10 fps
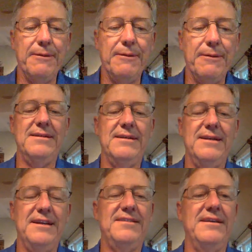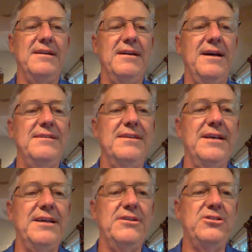They like to nest in an
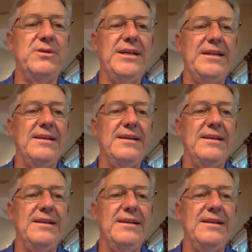isolated tree